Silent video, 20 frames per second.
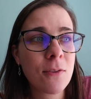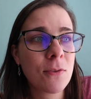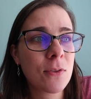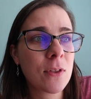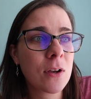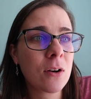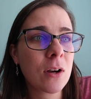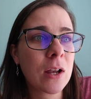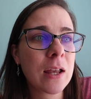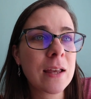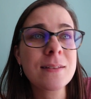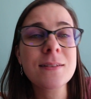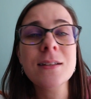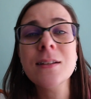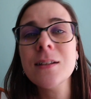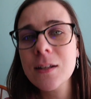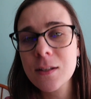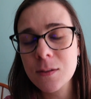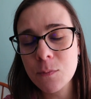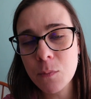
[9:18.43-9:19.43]
There
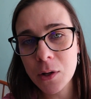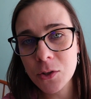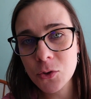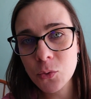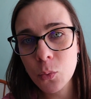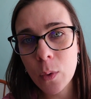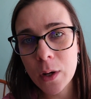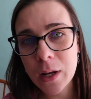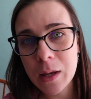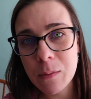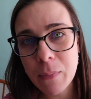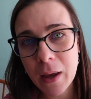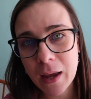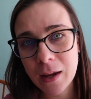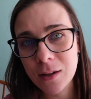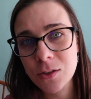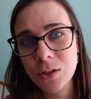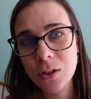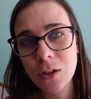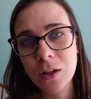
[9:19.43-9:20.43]
isn't as much witty
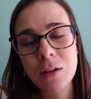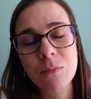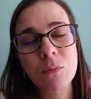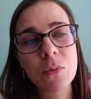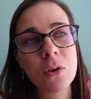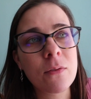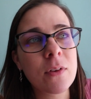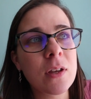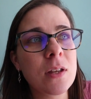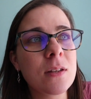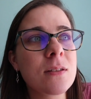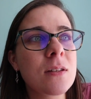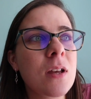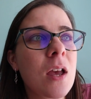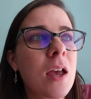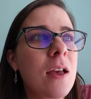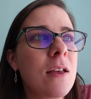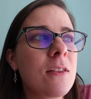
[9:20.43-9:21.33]
banter in movies.